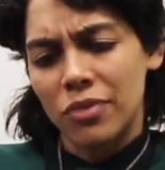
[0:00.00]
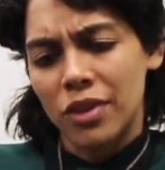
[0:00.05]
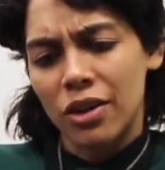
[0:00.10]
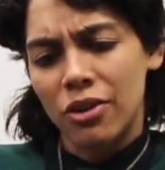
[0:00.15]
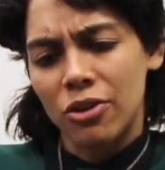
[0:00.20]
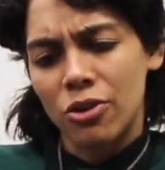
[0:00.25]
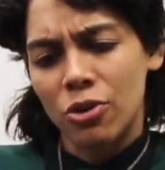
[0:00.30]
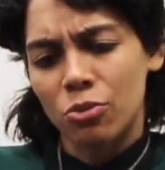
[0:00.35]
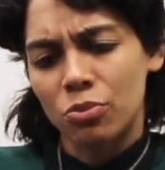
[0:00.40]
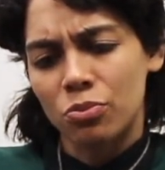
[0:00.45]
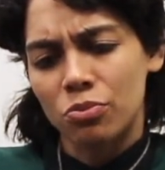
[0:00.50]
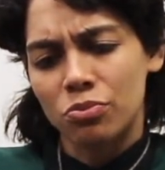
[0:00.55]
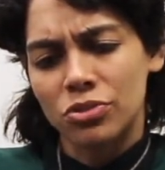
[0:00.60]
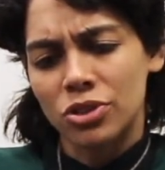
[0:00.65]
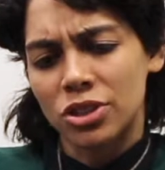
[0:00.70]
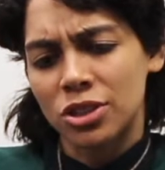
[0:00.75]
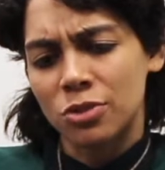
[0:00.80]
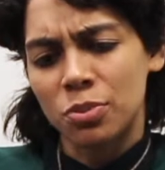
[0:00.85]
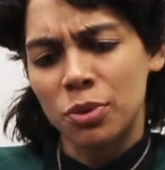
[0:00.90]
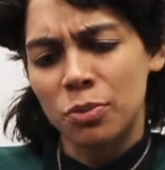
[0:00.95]
I don't know,
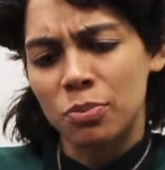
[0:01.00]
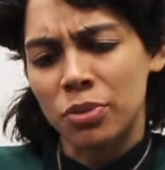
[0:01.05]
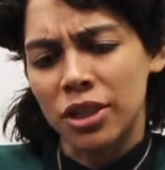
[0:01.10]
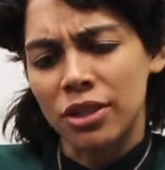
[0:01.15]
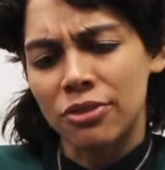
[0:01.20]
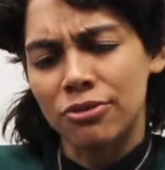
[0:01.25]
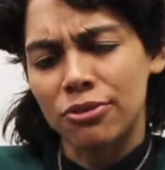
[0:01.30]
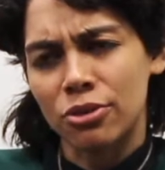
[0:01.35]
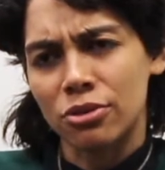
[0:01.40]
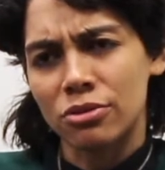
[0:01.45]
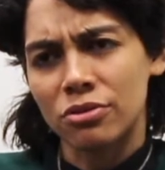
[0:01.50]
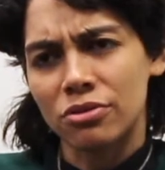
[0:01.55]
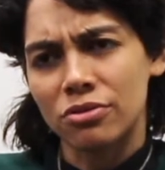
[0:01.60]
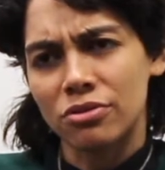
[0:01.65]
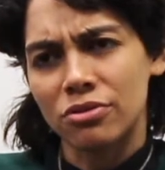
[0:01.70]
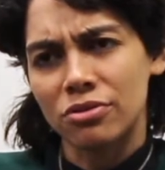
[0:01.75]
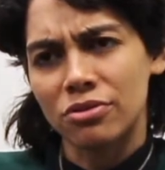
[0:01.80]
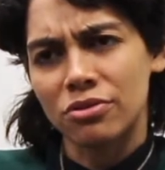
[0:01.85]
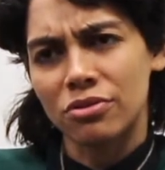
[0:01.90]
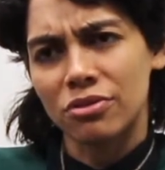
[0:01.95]
just be playful
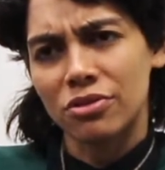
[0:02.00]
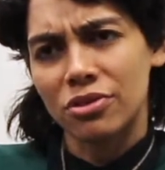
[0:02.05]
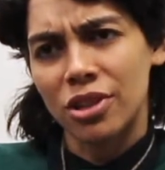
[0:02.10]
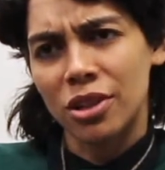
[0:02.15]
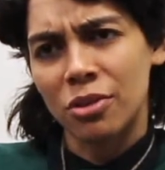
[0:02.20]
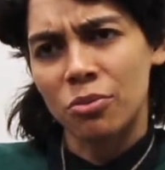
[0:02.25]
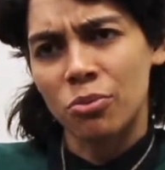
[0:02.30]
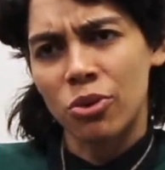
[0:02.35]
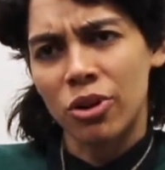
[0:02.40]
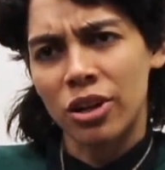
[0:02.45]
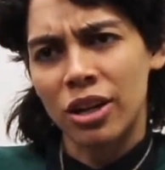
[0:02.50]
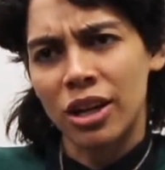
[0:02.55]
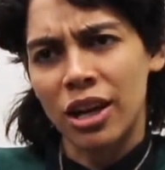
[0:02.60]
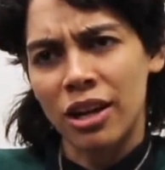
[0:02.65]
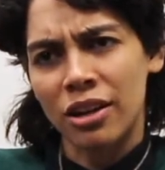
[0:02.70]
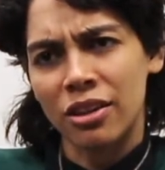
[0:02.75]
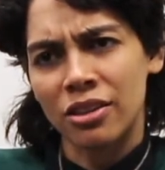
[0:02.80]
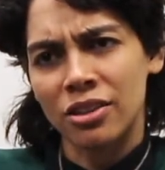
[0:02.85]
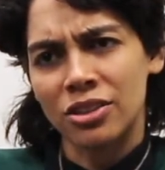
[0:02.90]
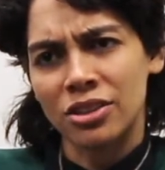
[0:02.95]
and break
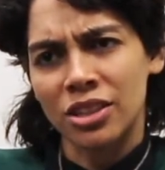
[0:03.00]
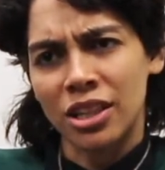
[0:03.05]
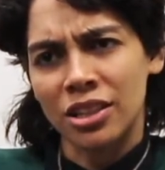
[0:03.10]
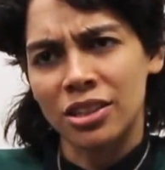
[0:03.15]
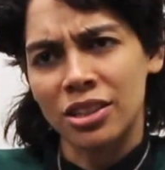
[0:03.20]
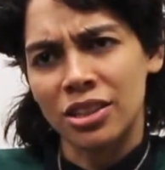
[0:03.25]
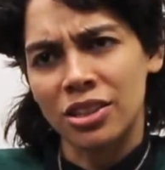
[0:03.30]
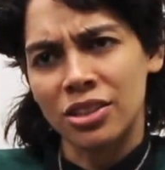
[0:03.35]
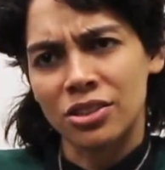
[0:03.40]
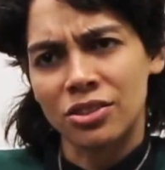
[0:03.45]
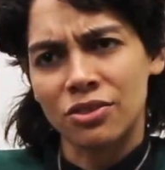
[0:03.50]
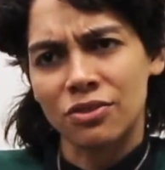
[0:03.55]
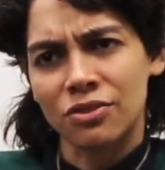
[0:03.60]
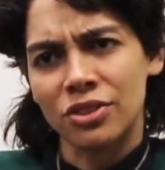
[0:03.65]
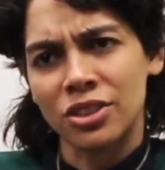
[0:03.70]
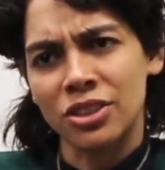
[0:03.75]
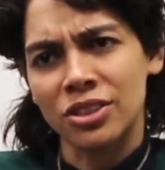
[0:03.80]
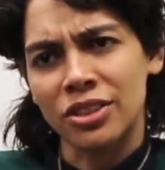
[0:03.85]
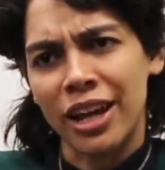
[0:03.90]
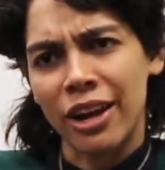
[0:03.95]
out of these ideas,
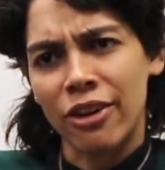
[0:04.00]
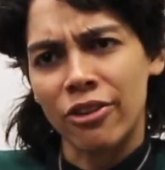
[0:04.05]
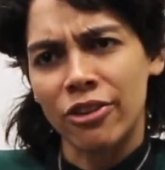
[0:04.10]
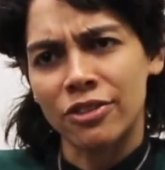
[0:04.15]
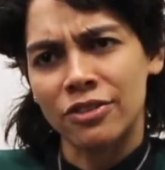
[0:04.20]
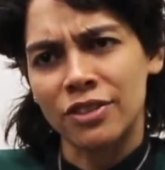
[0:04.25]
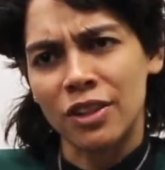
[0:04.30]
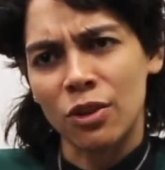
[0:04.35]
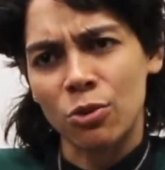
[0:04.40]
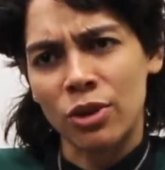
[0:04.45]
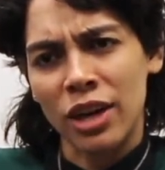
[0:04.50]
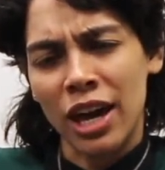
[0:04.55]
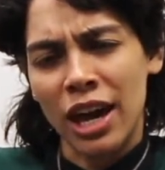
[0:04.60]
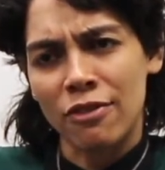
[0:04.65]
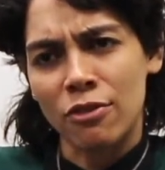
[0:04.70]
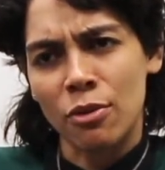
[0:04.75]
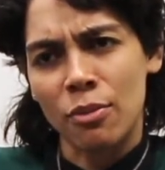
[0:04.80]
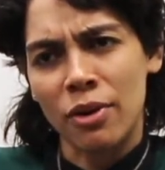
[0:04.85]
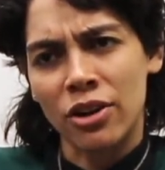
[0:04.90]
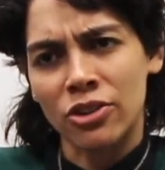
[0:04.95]
these narratives that we
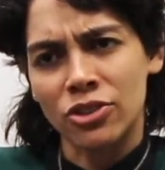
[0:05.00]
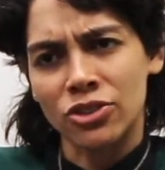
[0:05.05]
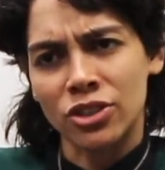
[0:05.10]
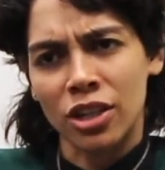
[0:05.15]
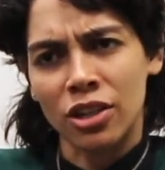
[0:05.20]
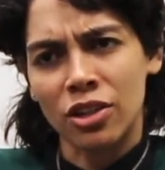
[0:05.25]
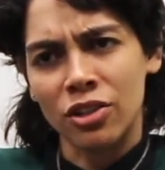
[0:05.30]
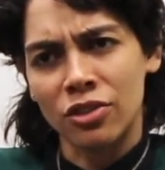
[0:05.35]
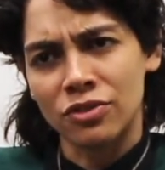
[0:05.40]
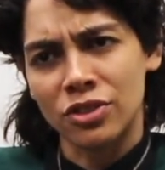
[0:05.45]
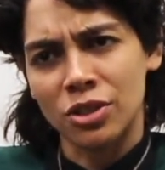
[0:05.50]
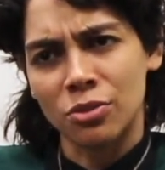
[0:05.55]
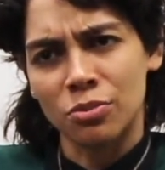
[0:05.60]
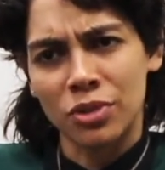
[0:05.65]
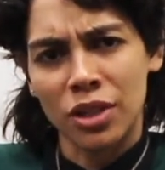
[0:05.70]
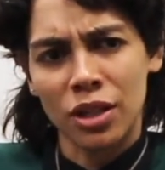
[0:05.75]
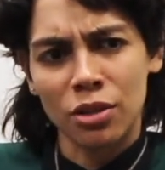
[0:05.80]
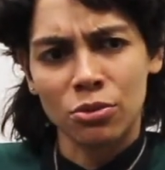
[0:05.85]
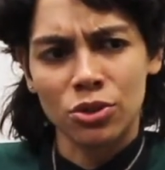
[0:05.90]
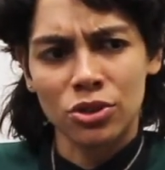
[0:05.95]
have about ourselves, and
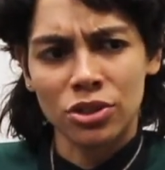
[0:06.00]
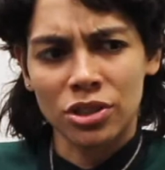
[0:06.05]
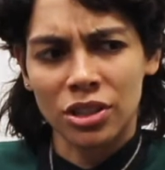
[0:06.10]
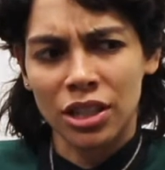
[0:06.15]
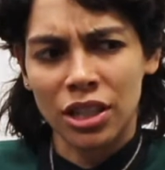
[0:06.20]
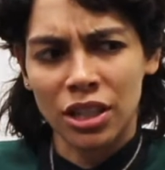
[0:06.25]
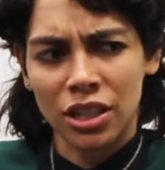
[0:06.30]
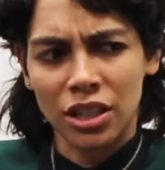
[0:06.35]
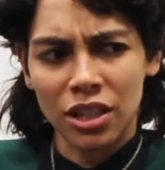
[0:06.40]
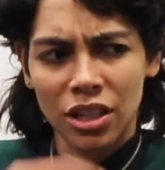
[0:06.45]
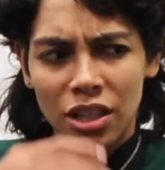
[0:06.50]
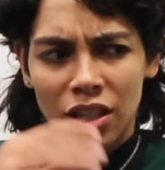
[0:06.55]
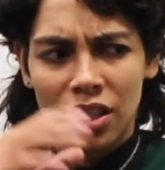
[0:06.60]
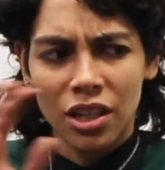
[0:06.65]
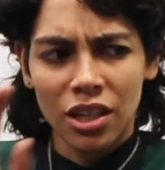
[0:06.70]
be able to like